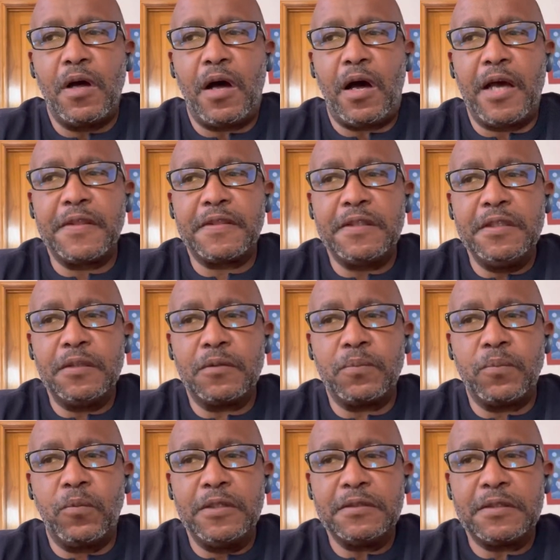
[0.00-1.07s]
I think
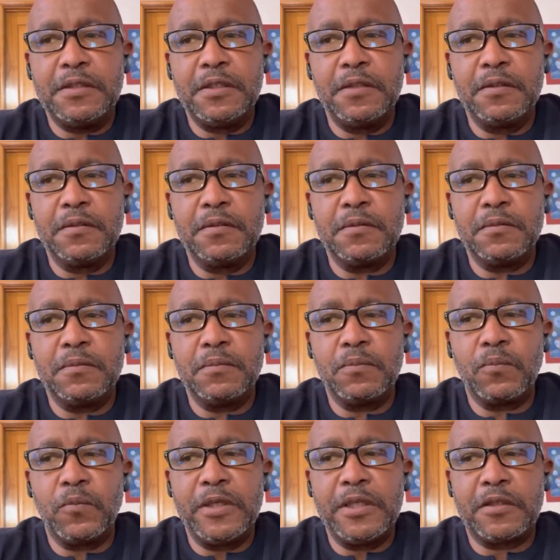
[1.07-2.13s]
one thing
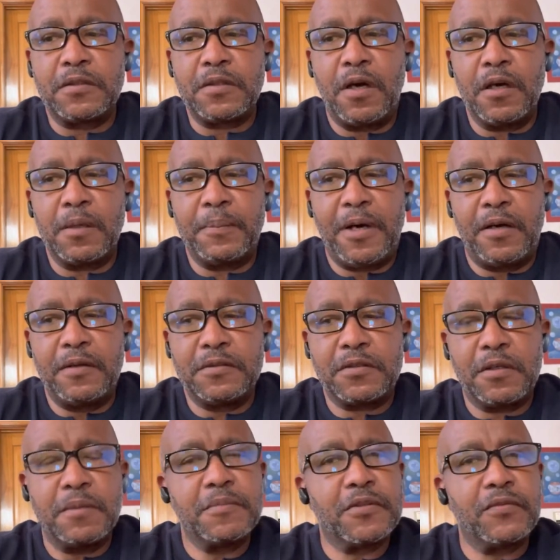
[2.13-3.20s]
we could talk about in
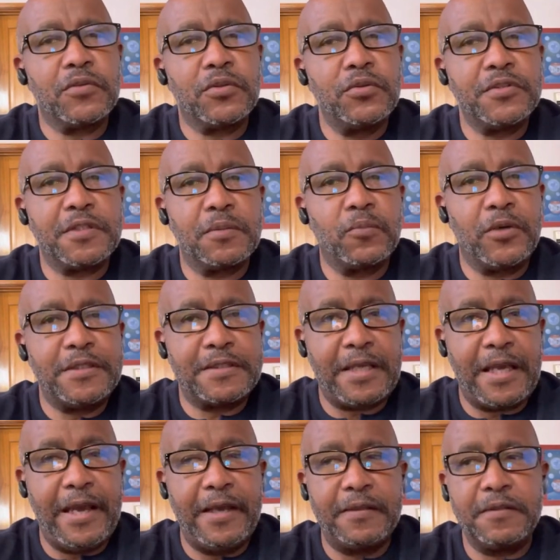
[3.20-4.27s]
terms of losing one's
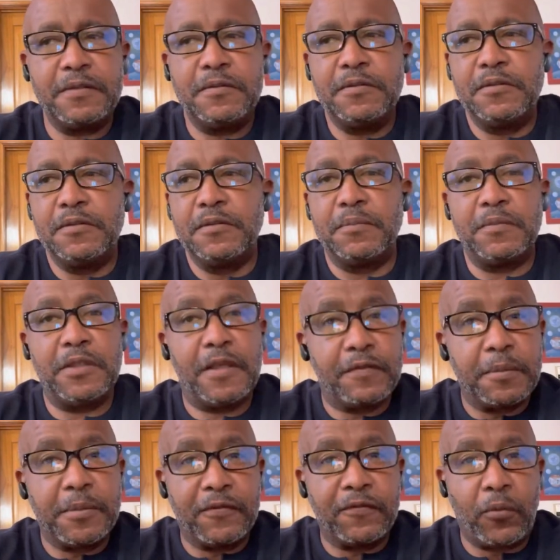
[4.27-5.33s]
head,
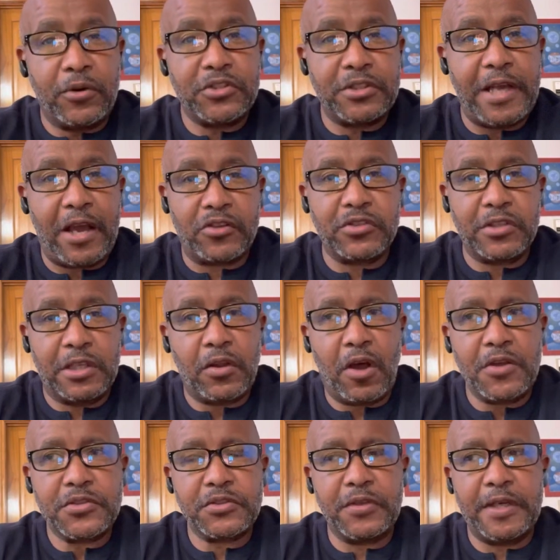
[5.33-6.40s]
even before she actually
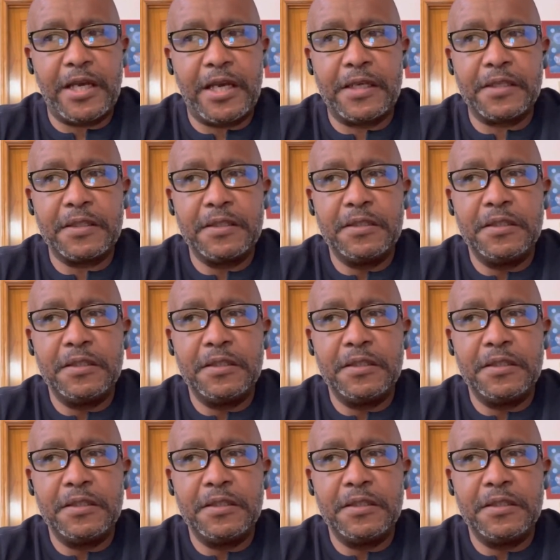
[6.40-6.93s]
lost her head,